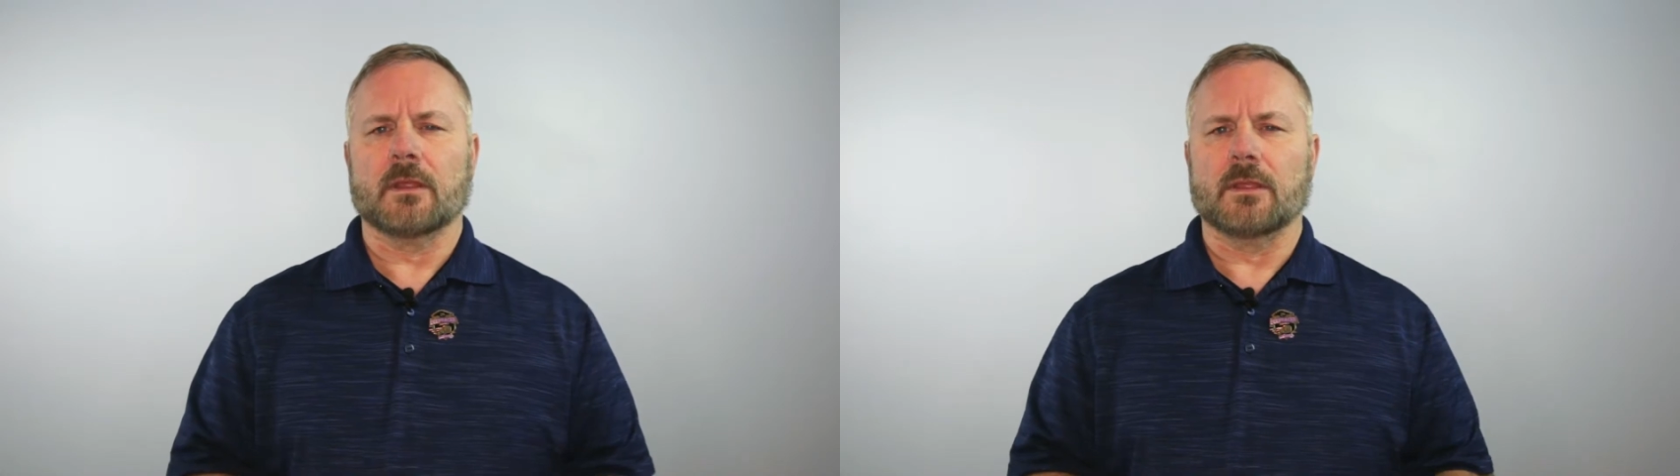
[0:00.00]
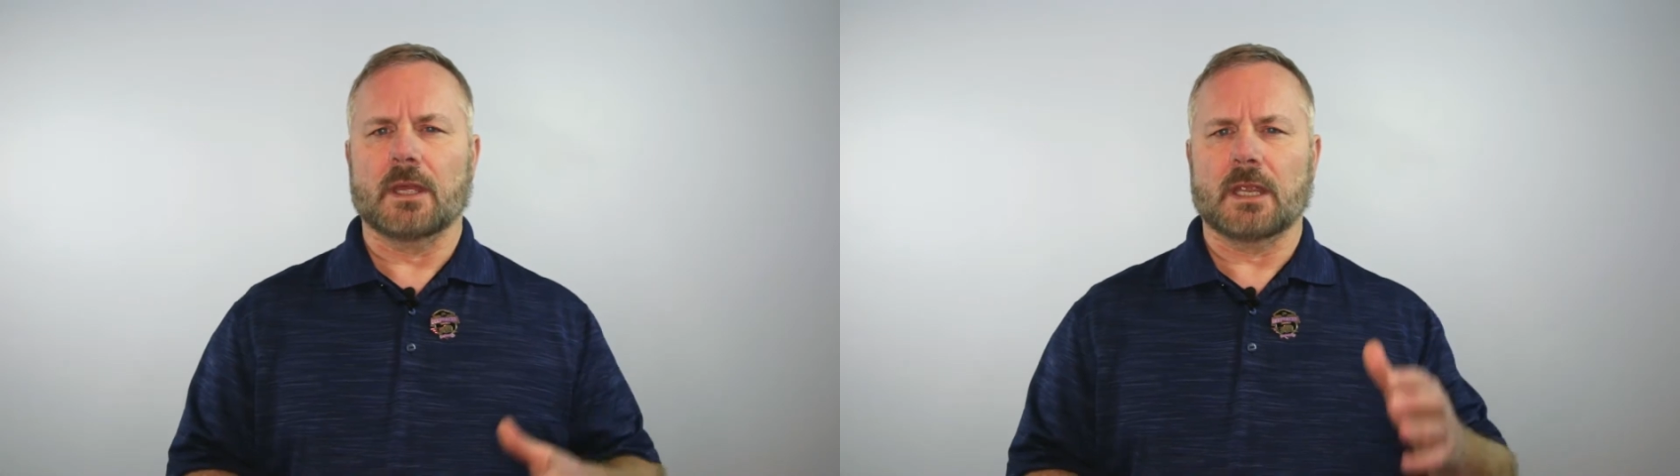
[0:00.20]

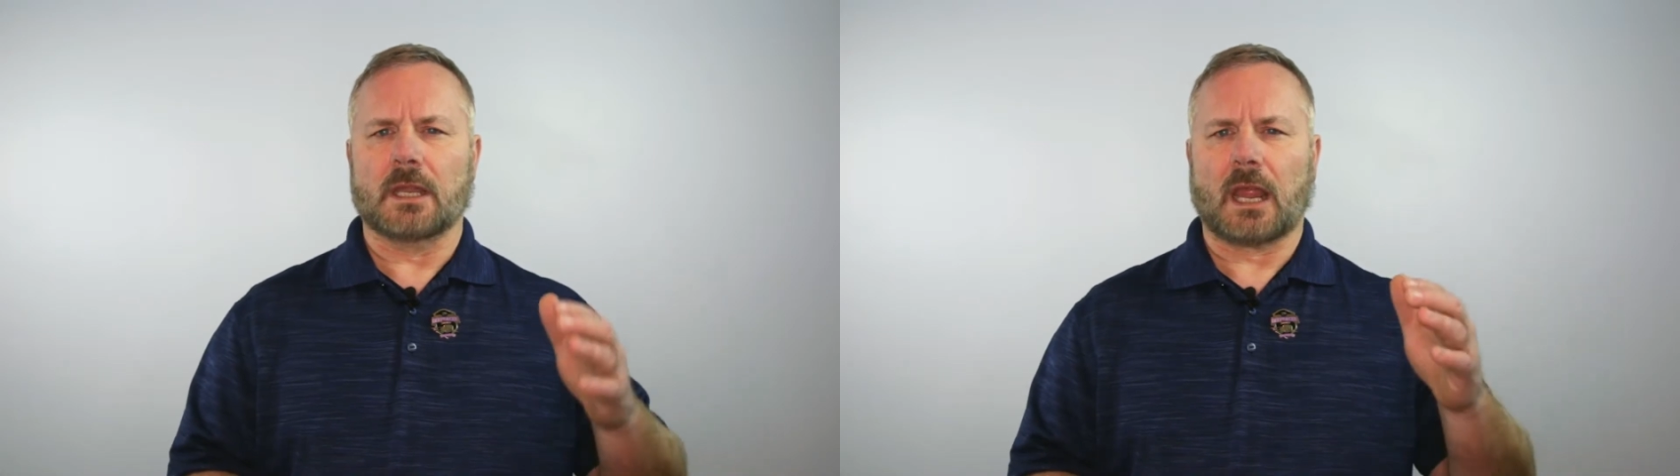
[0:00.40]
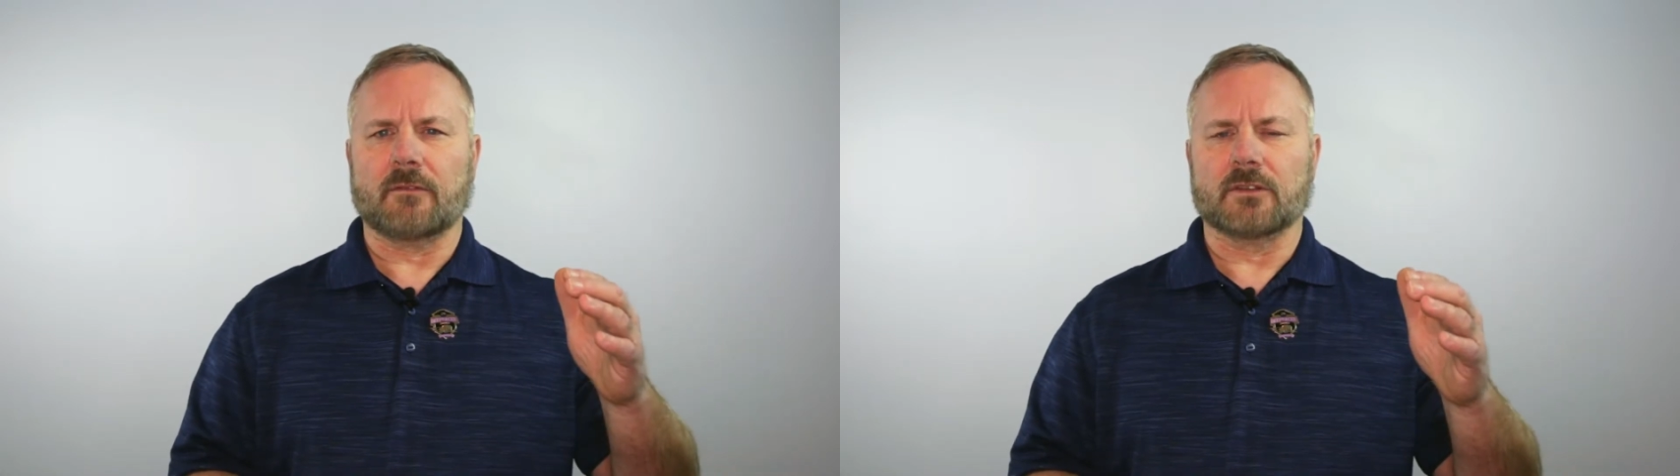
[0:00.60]
They
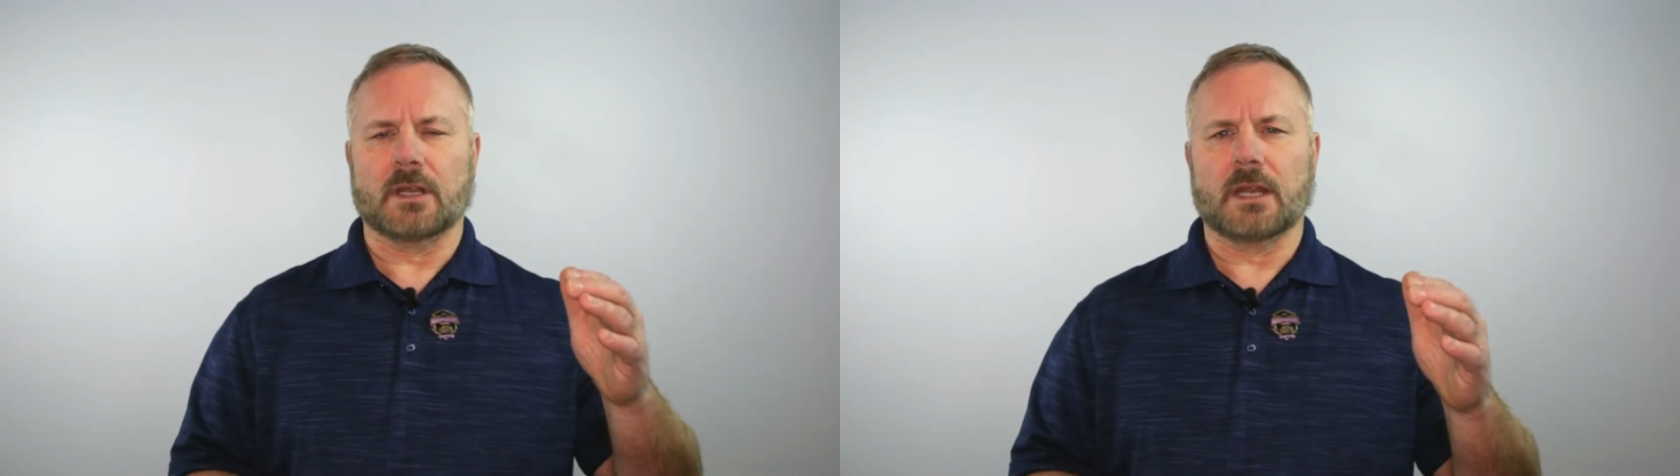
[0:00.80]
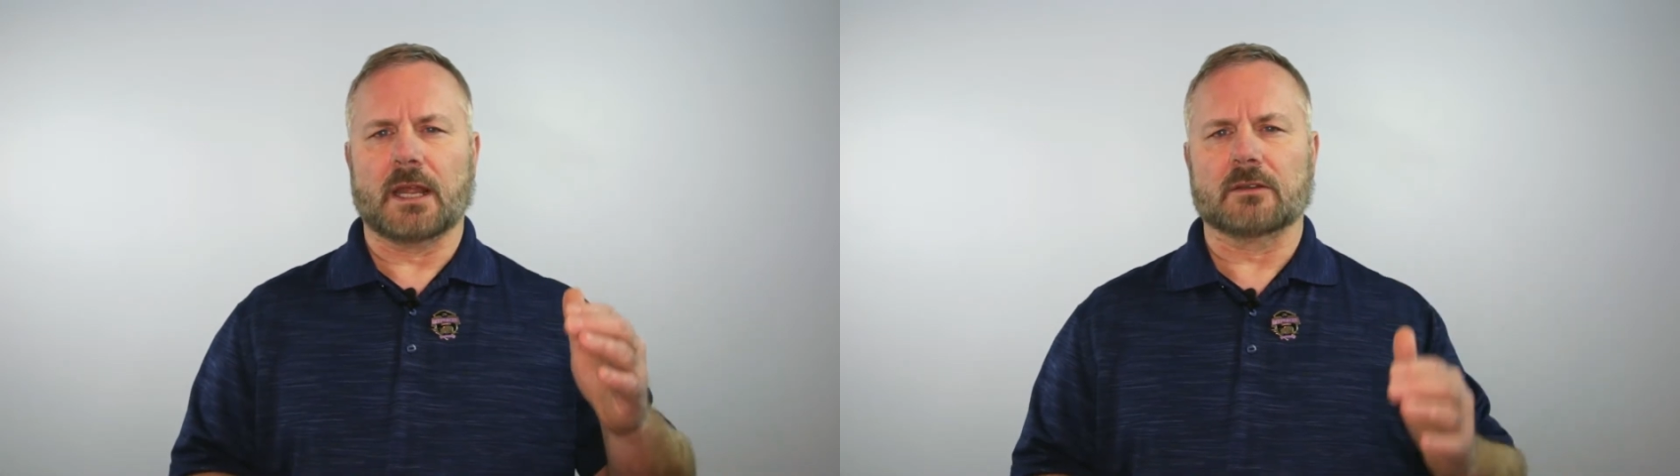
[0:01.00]
have
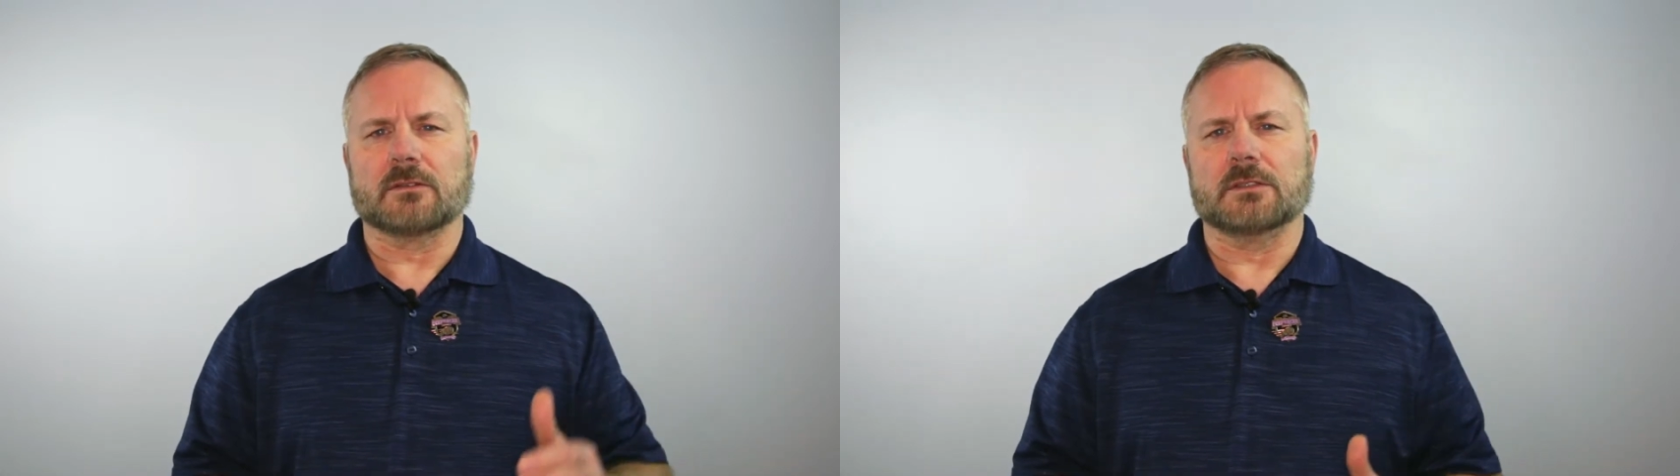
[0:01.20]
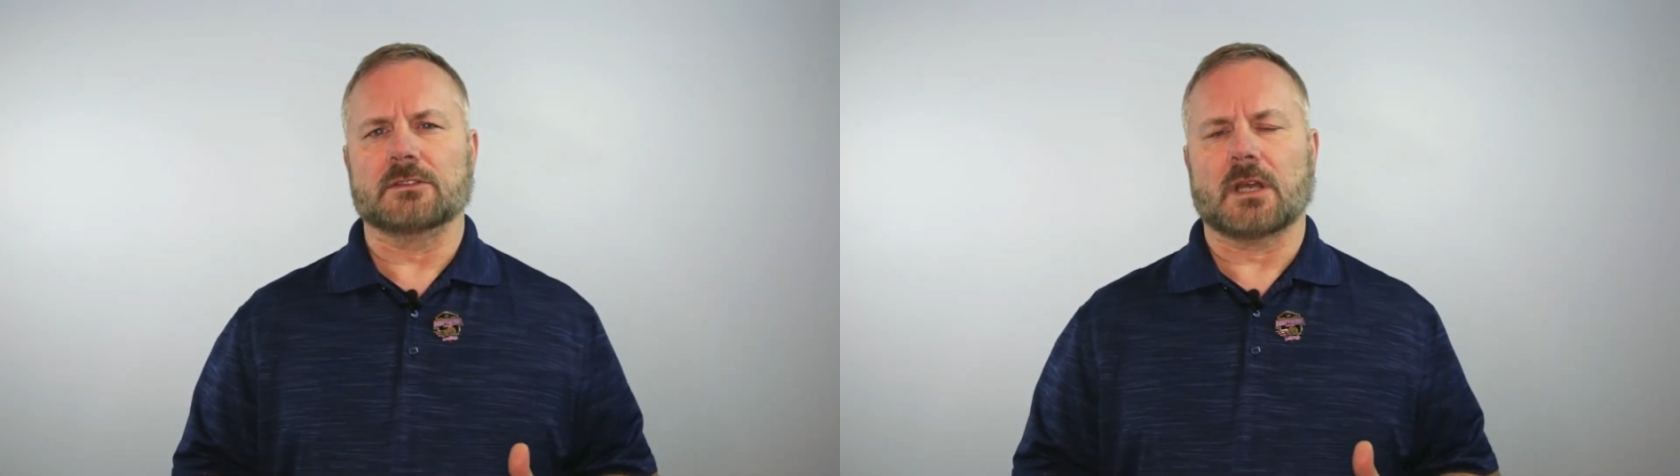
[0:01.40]
done an
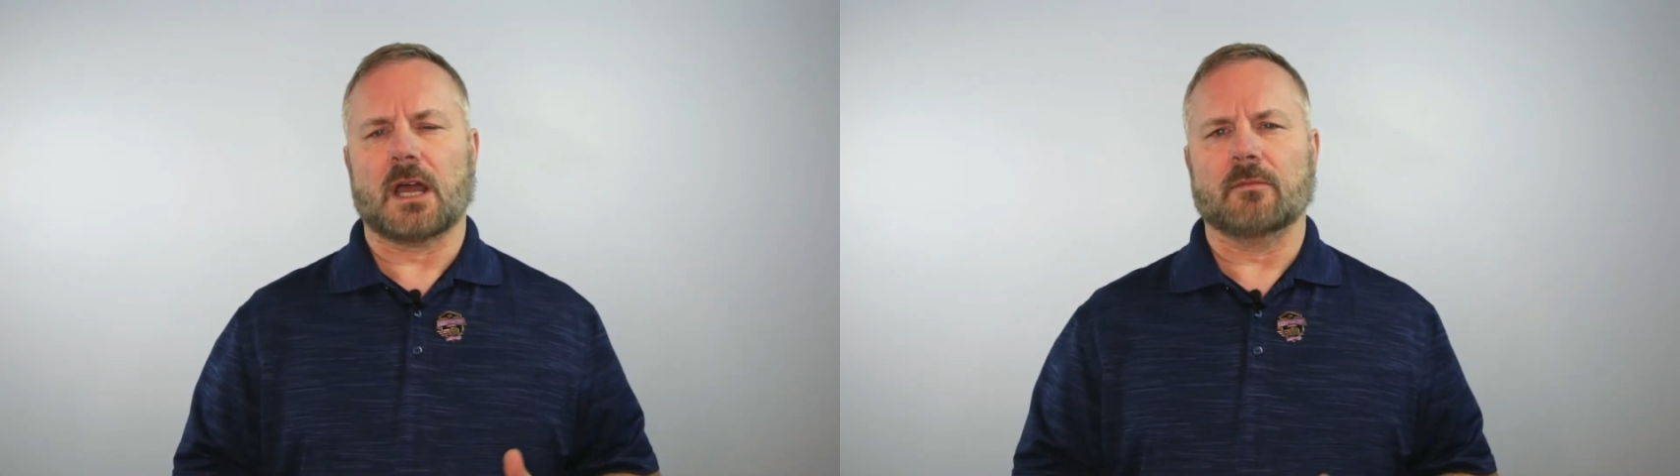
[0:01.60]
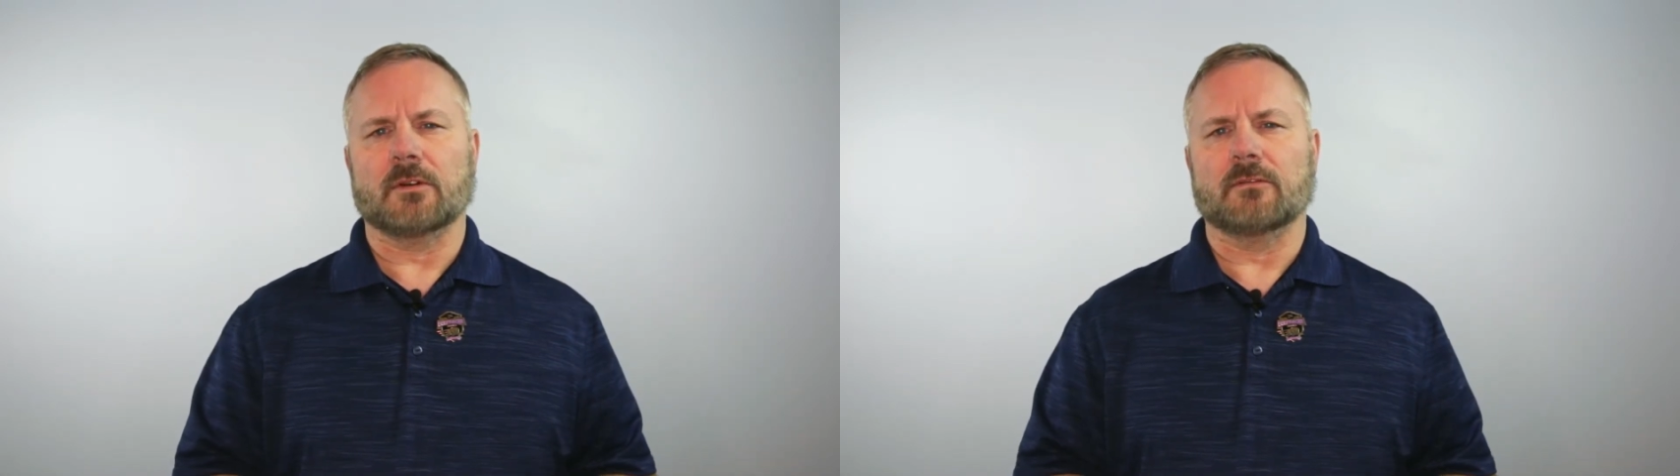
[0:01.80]
excellent
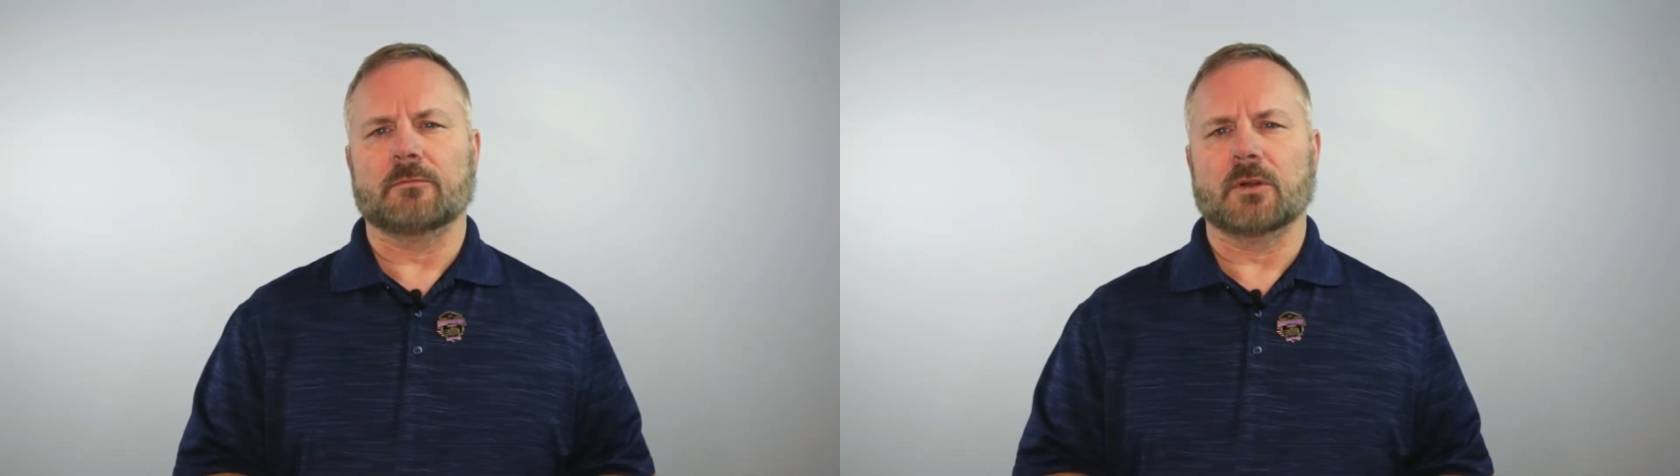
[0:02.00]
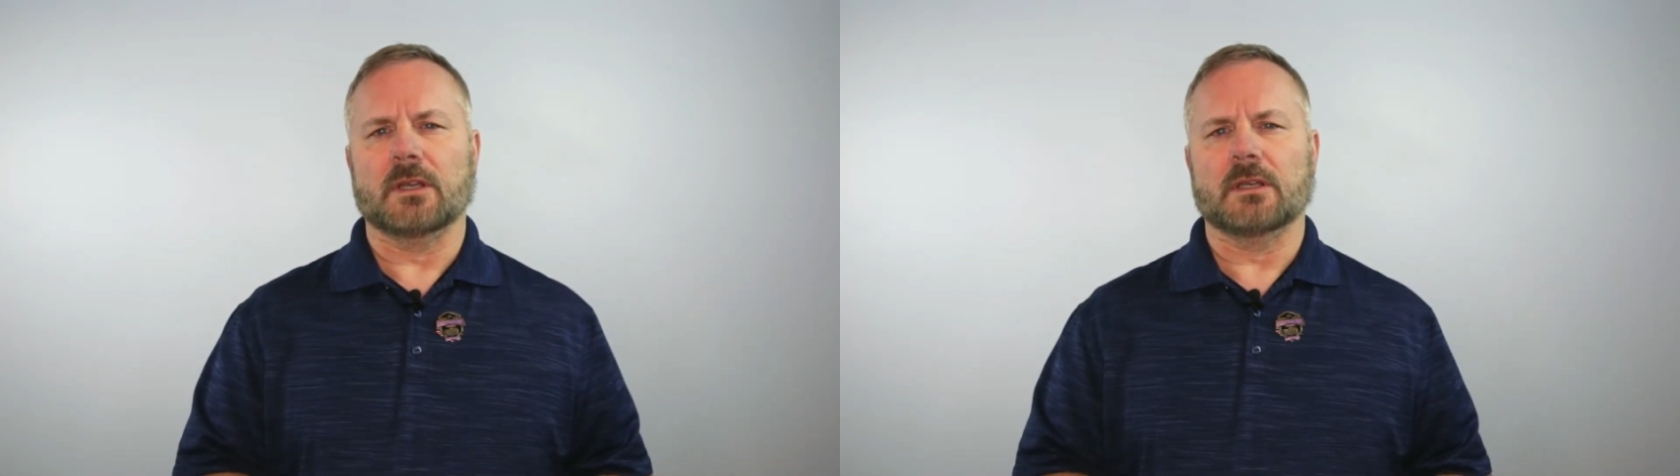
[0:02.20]
job of
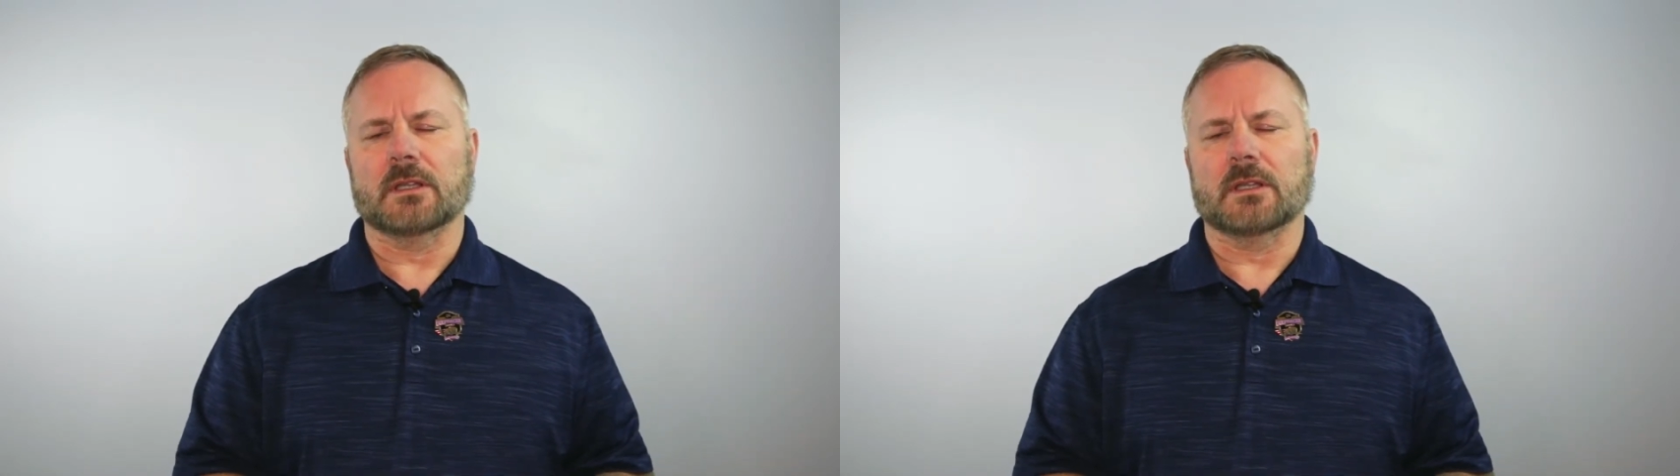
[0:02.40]
putting